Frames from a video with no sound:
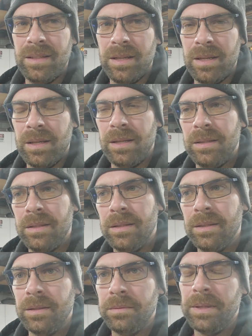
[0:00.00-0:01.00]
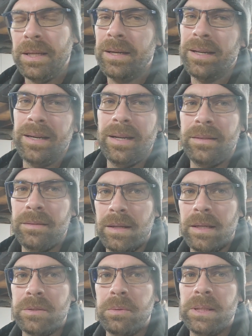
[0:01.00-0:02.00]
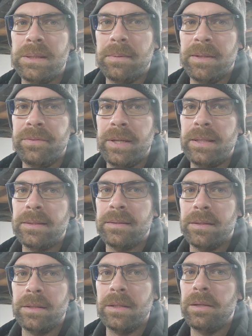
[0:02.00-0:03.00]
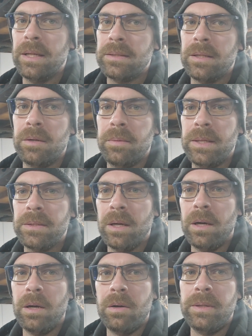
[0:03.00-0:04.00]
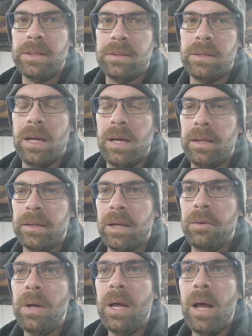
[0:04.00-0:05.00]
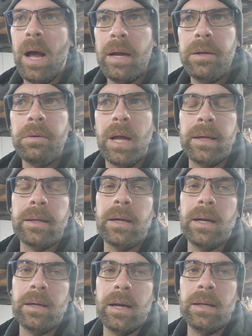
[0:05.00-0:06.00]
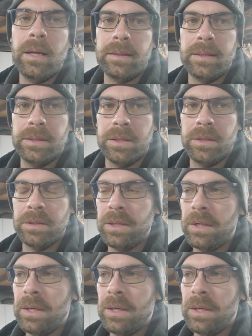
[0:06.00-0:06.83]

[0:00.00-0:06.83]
And I twitched my face, so, you know, that's always, oh, he's lying. No, I do like it. I like these cars.